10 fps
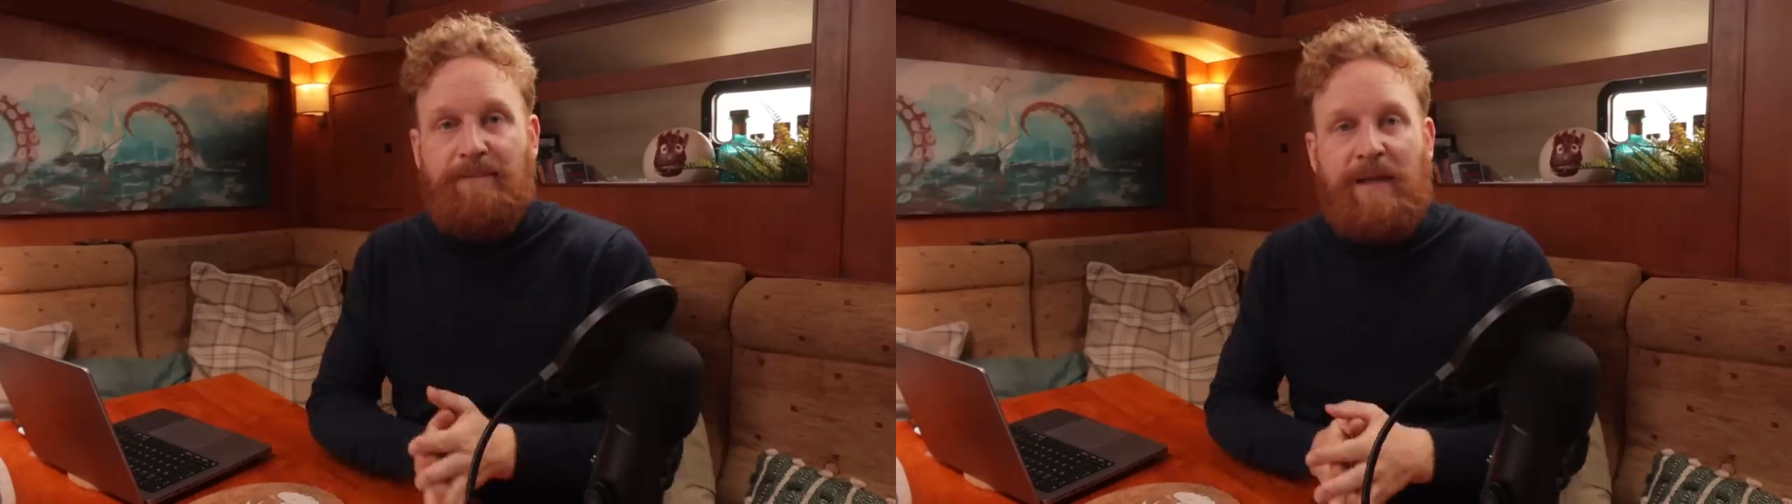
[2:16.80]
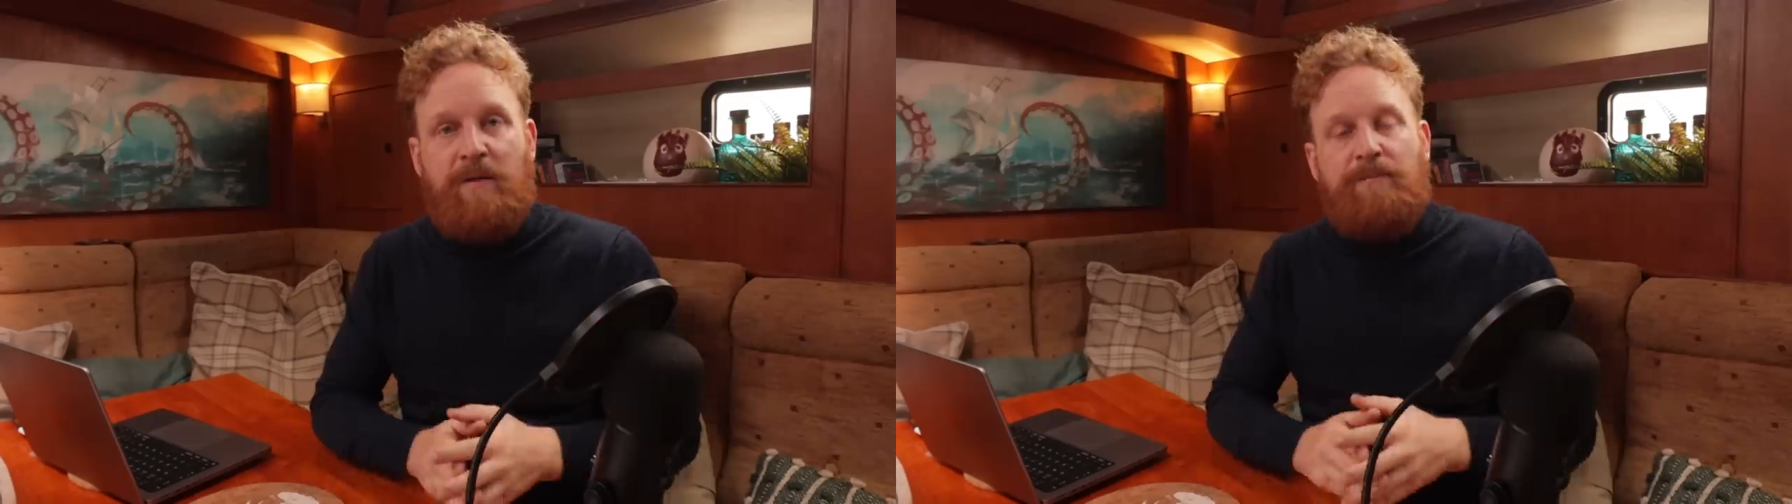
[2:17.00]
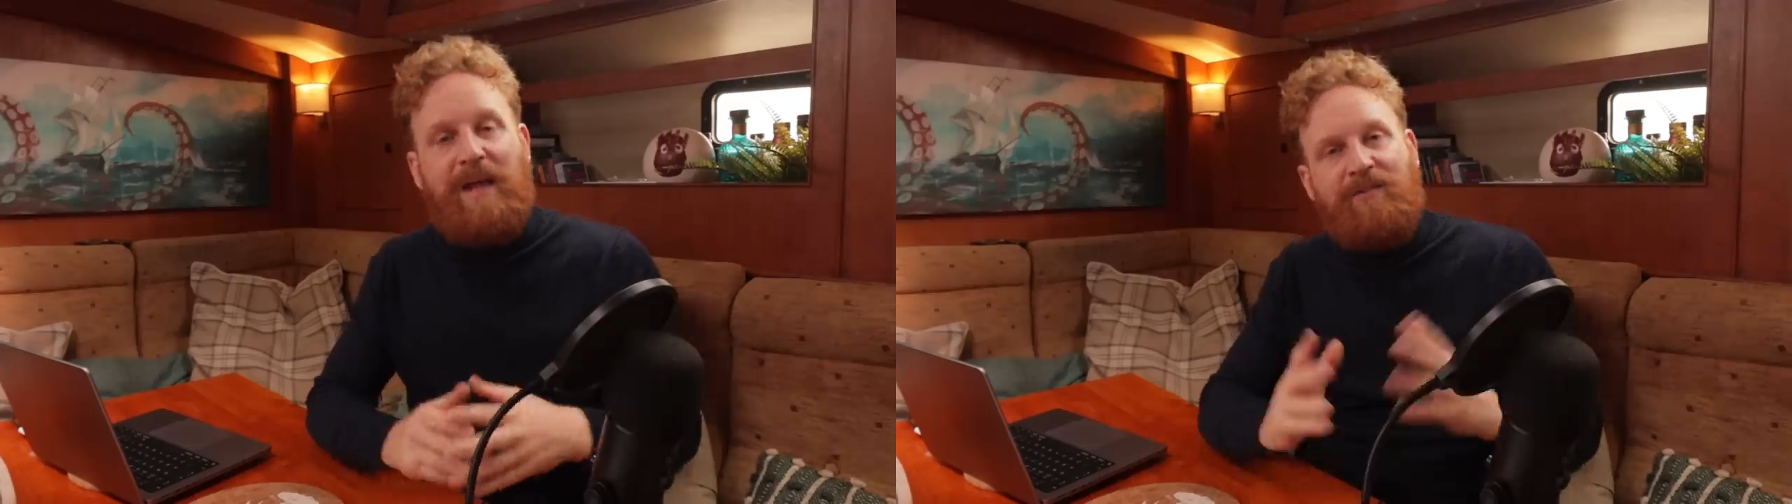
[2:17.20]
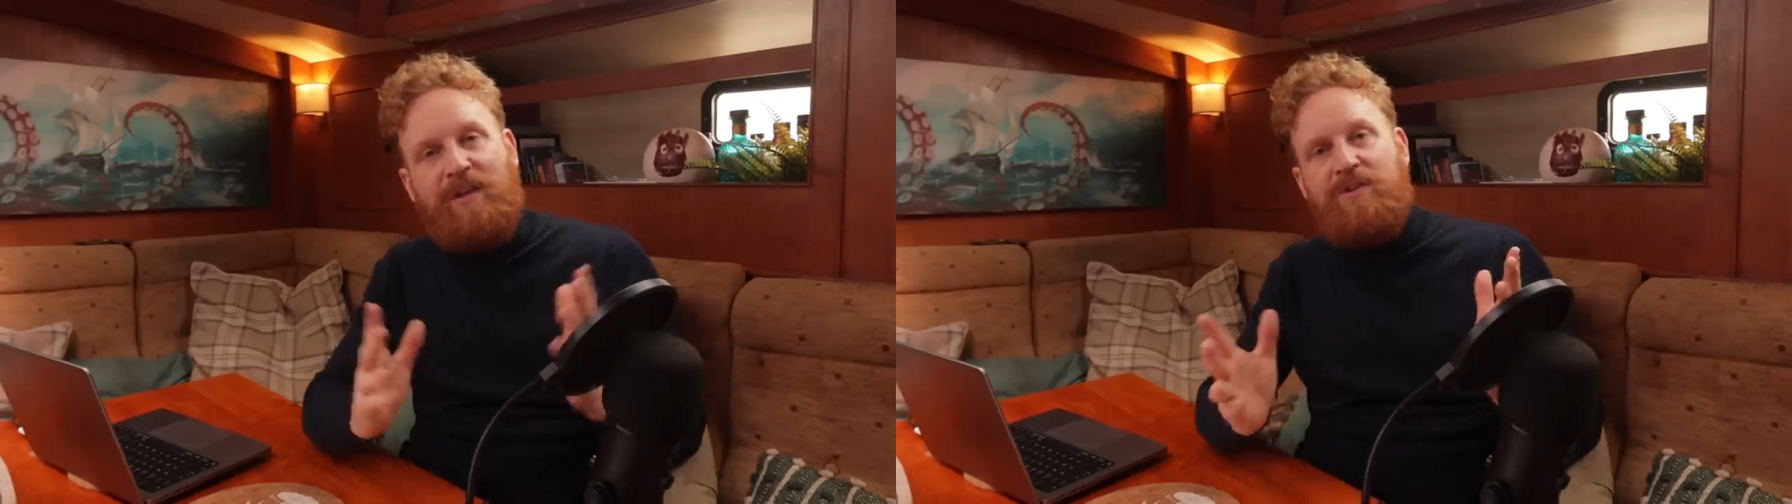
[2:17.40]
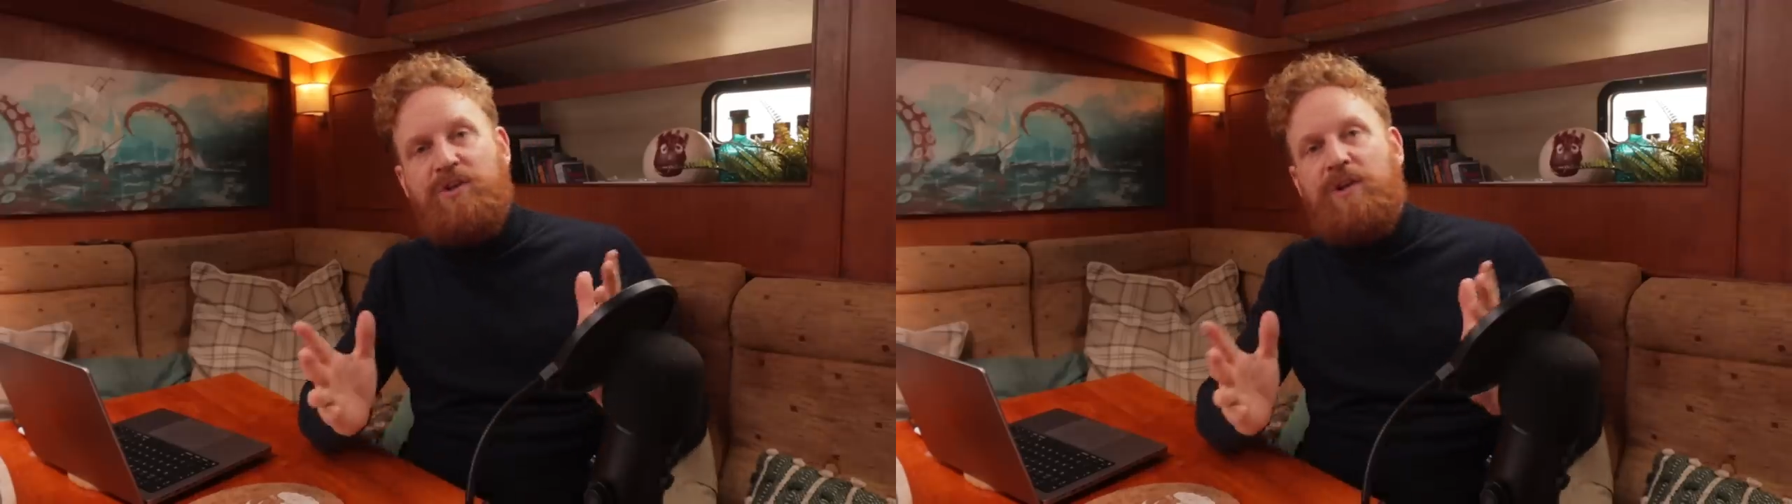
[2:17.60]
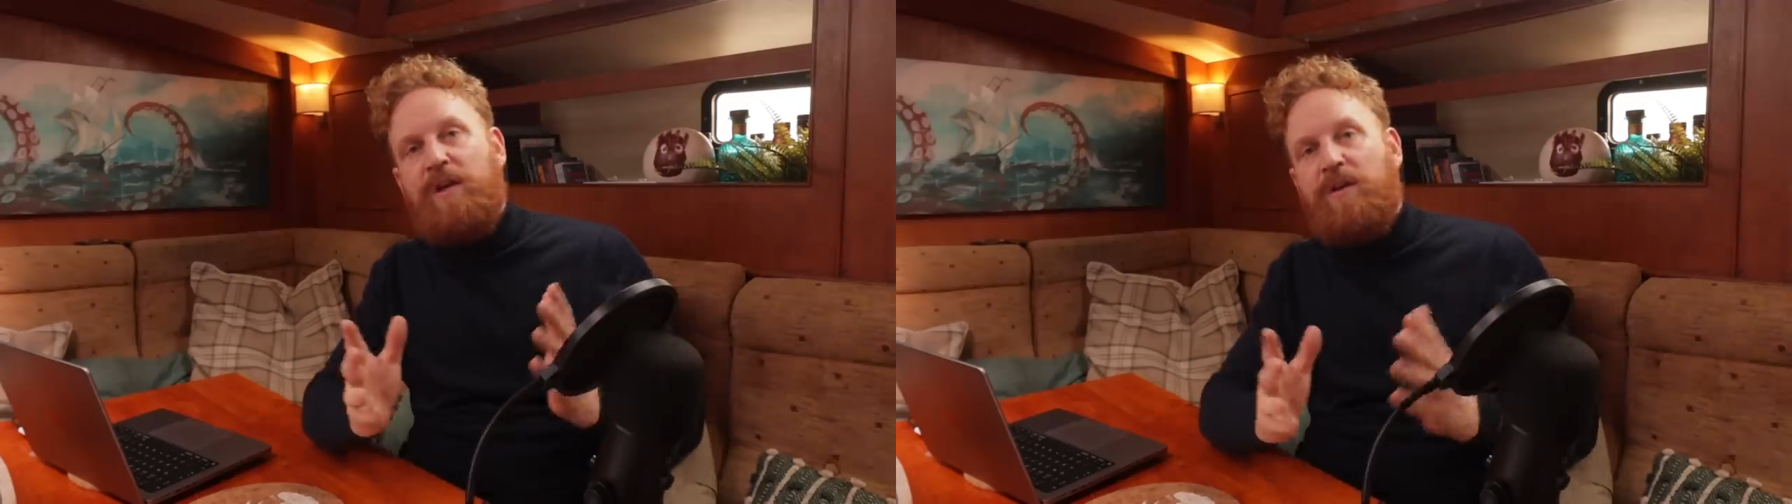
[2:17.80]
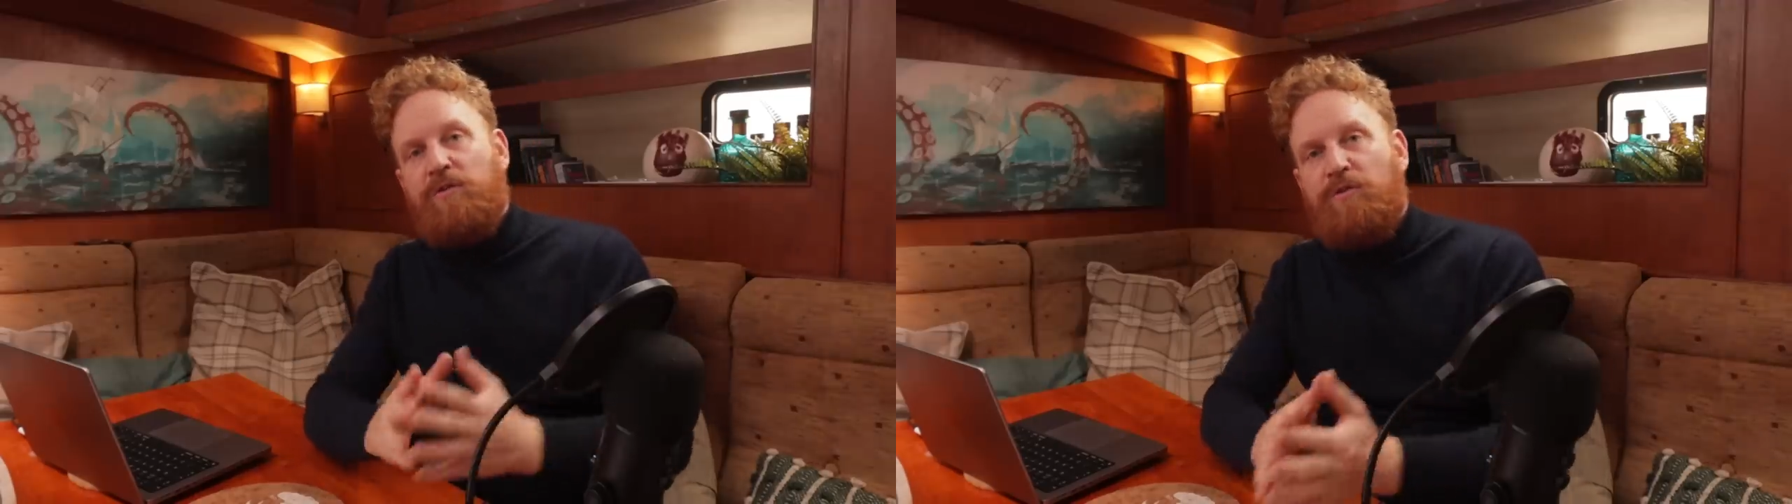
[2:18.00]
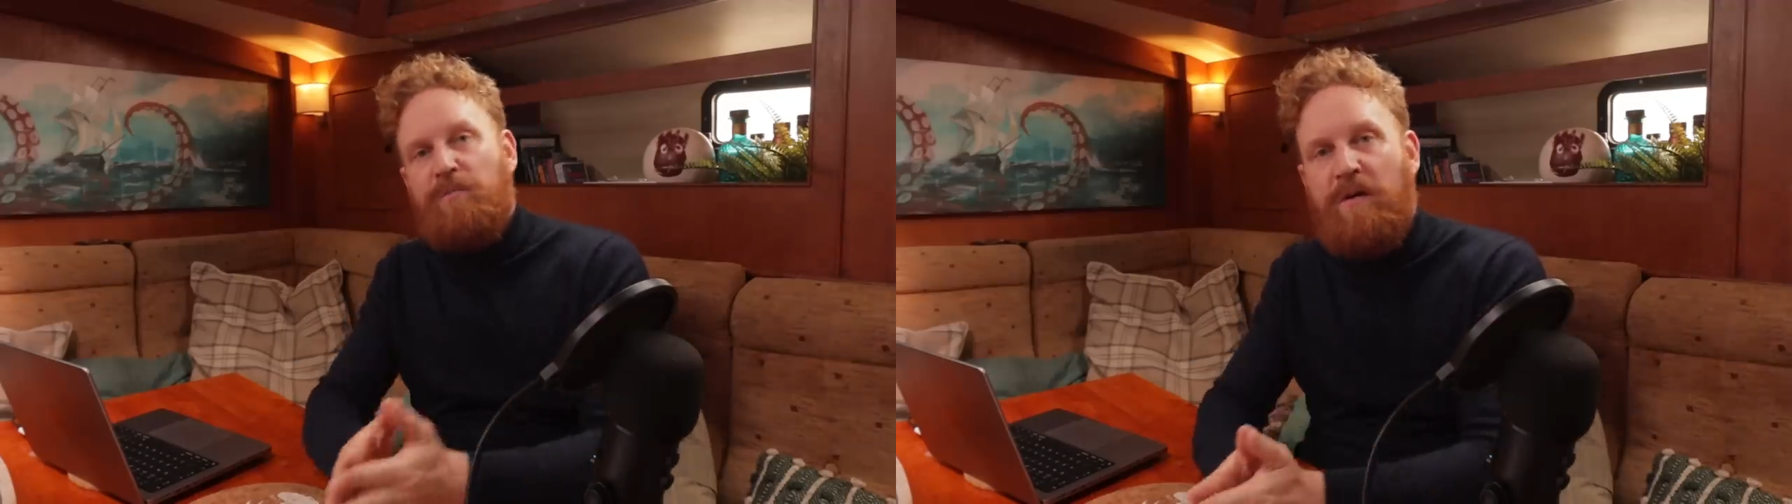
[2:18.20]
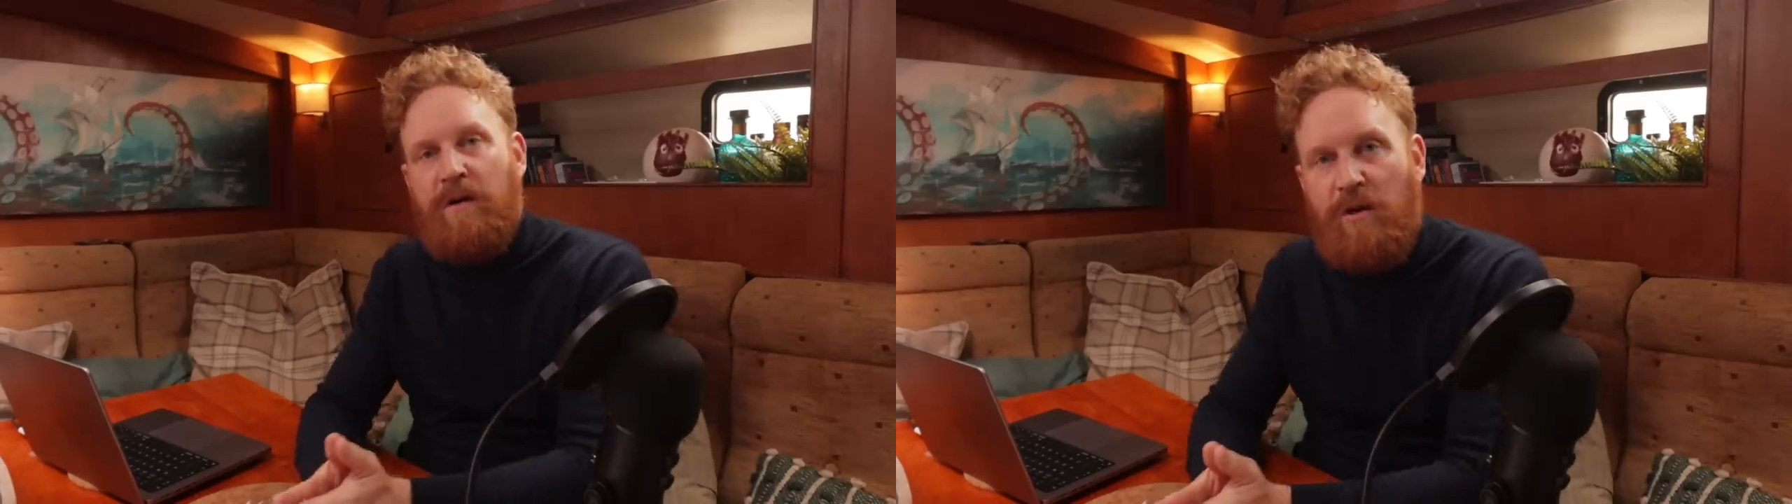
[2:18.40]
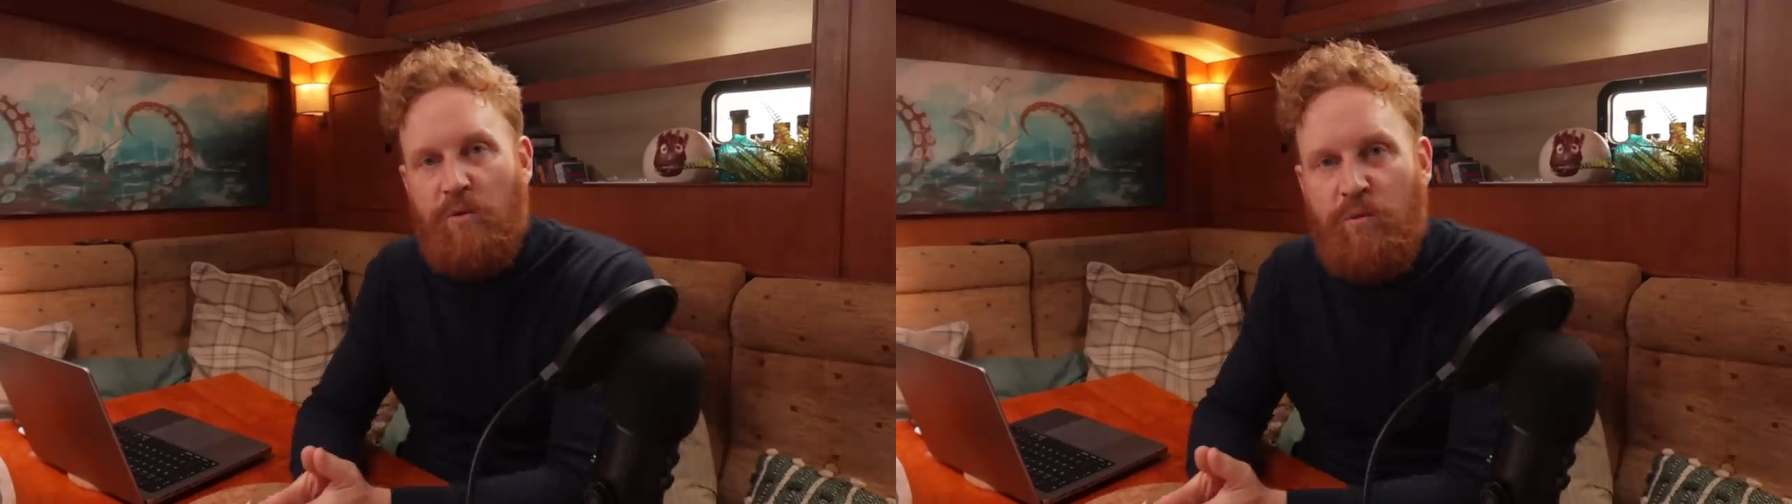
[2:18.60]
Now, as each year goes
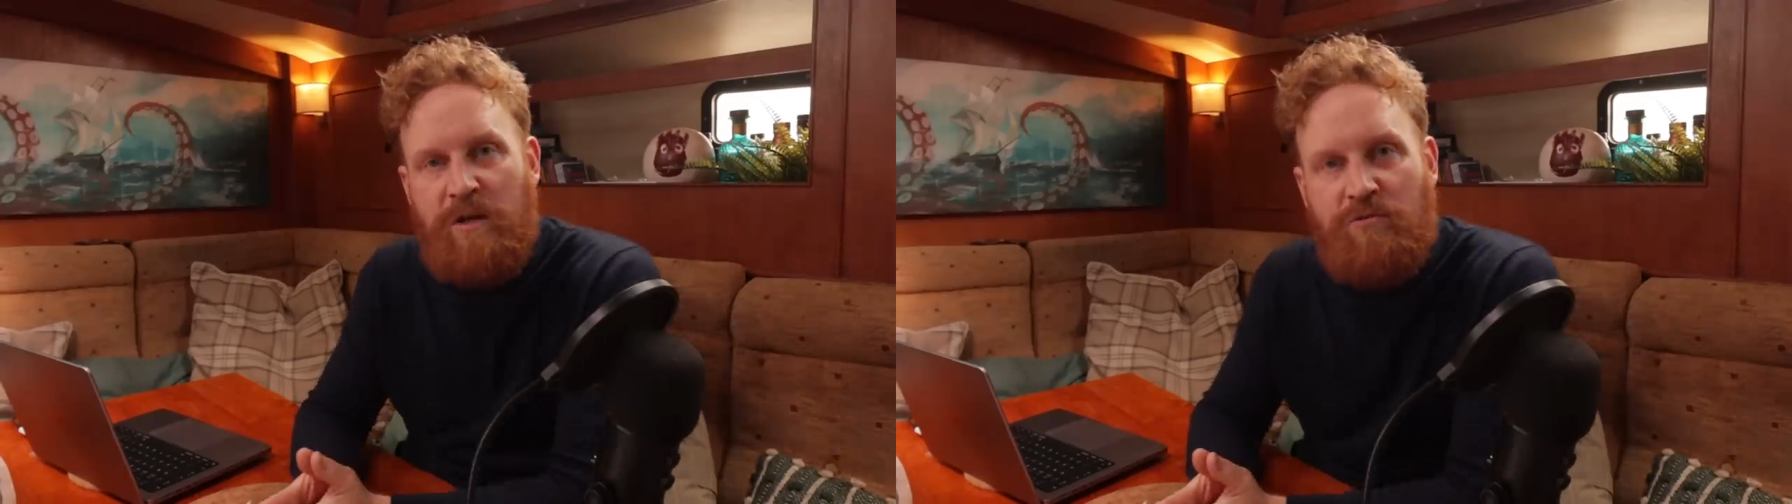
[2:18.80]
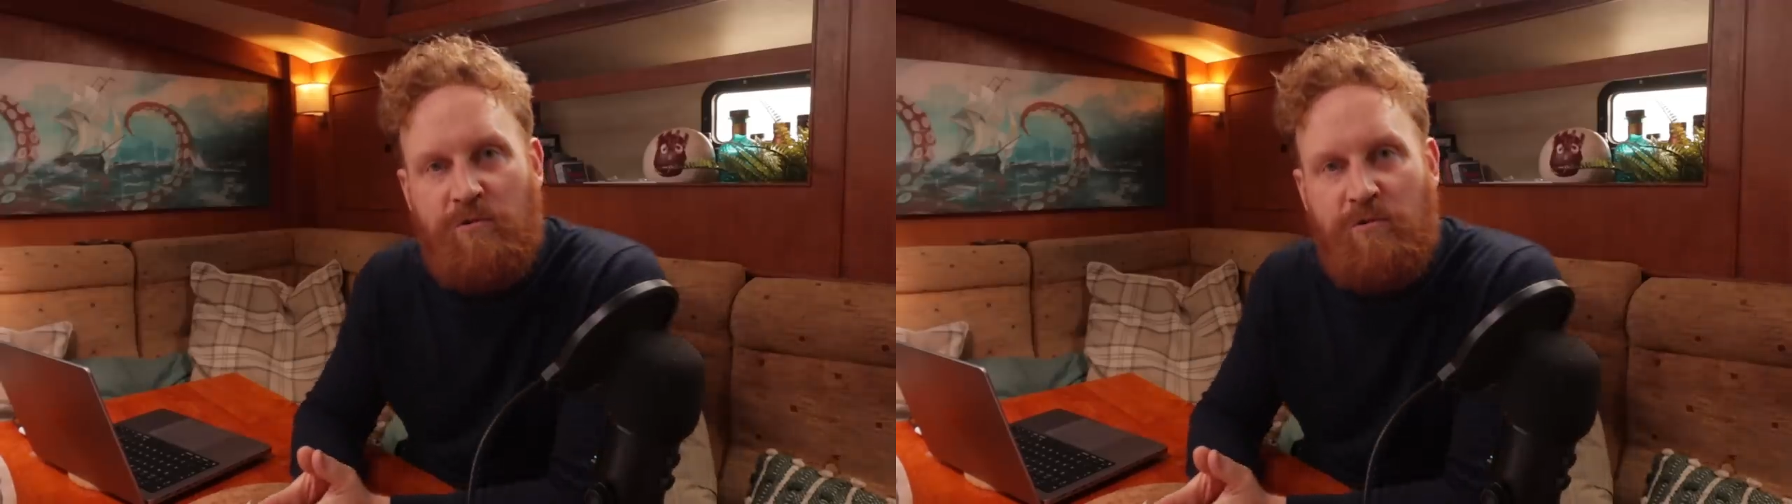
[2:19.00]
by, we